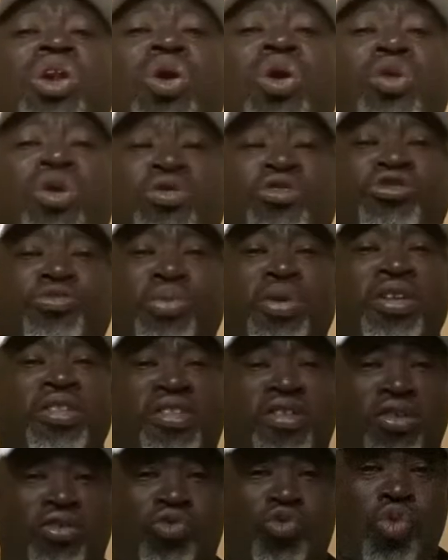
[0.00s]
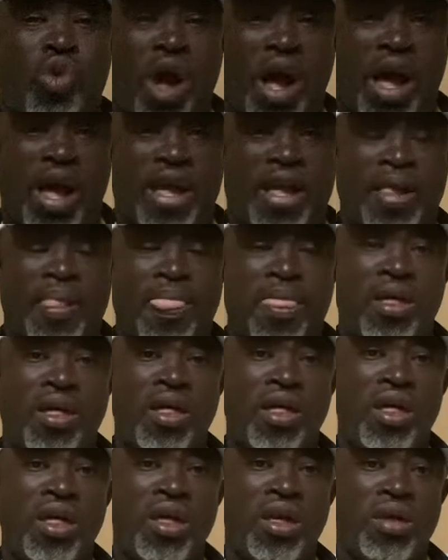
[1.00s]
lot of sprinters. Why?
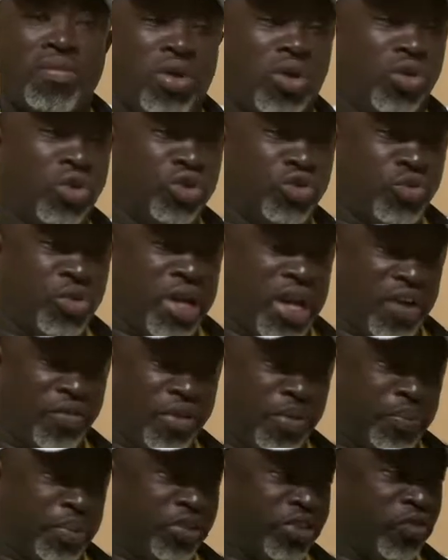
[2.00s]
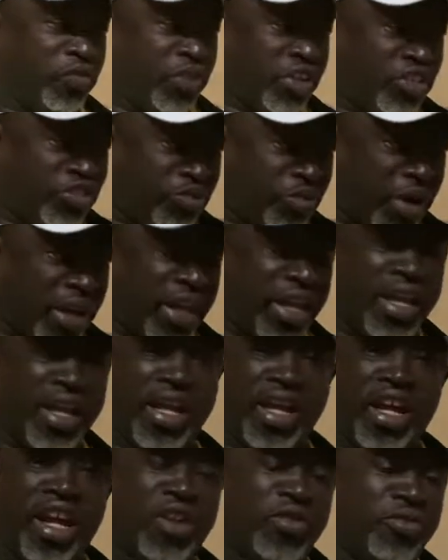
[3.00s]
Because we have a Pacific
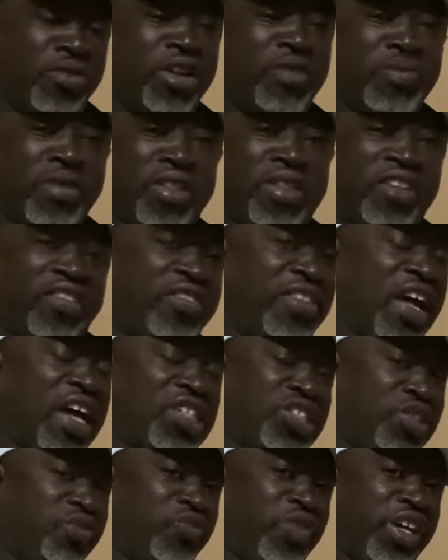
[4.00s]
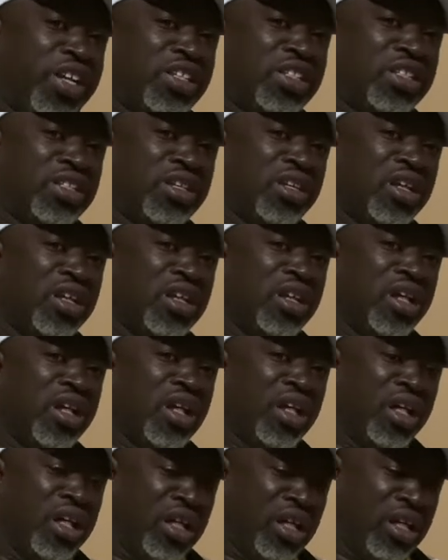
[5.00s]
Spray 100 meters dash event.
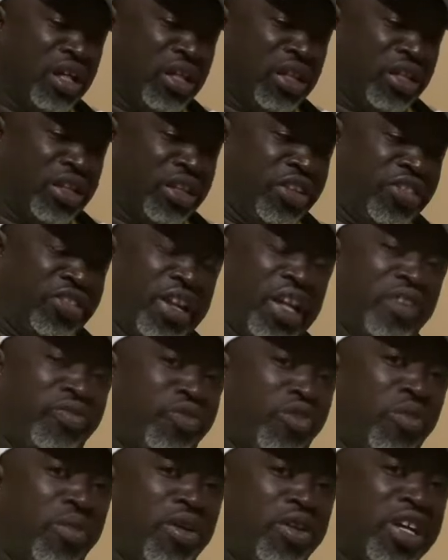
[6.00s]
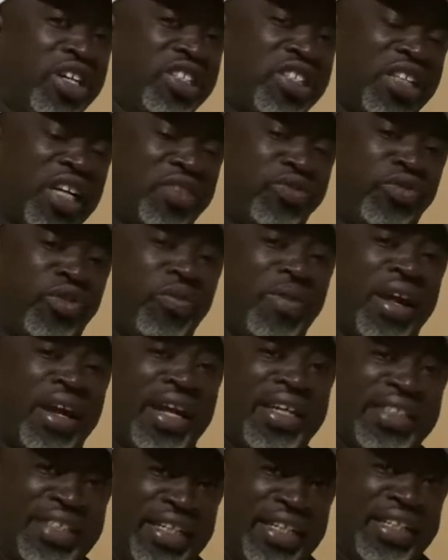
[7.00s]
It starts from it start from
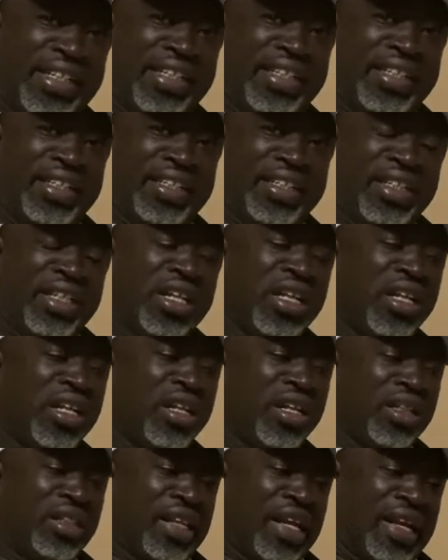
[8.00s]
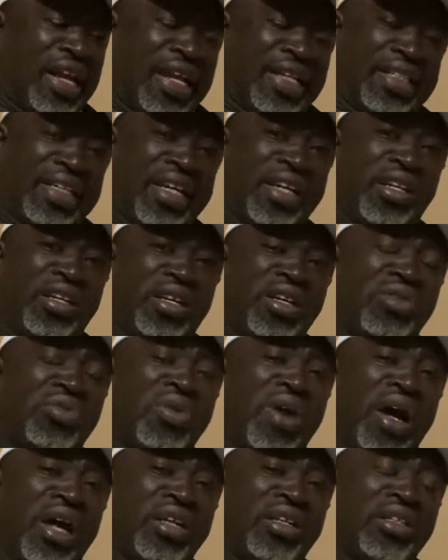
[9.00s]
under 10. And under 10 they
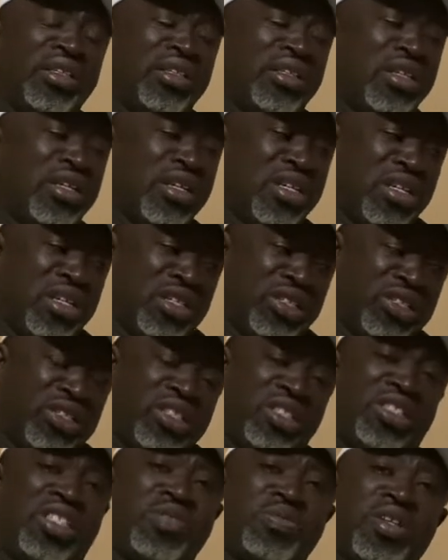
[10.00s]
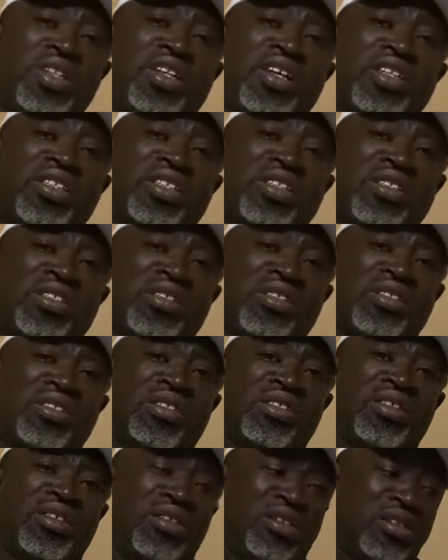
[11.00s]
run 60 meters
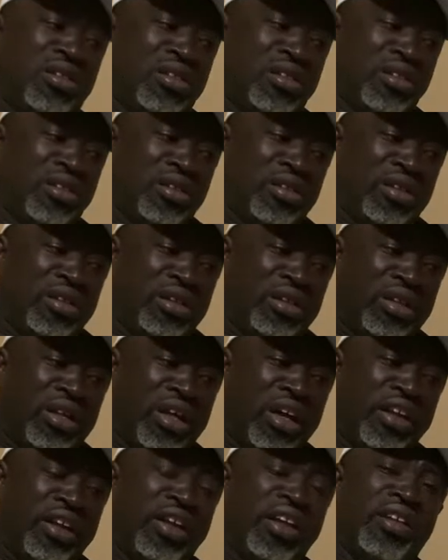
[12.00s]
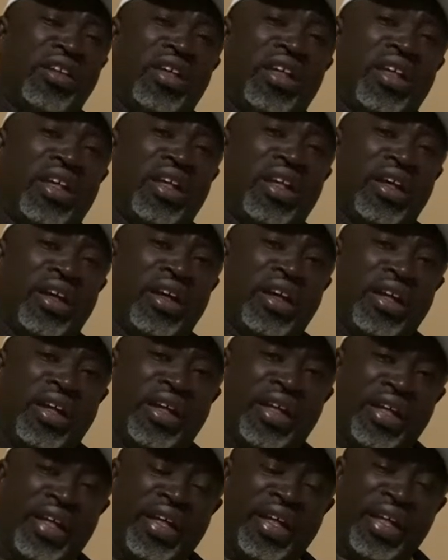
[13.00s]
and then
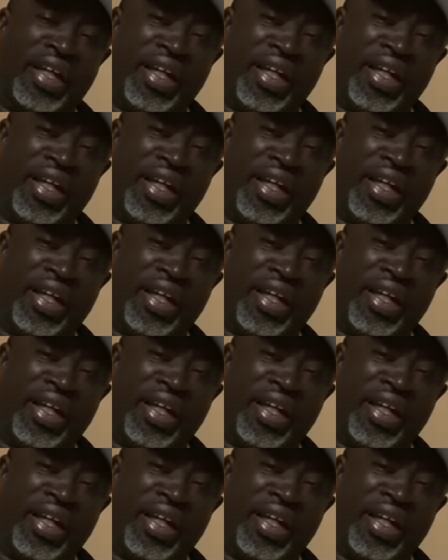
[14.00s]
eight,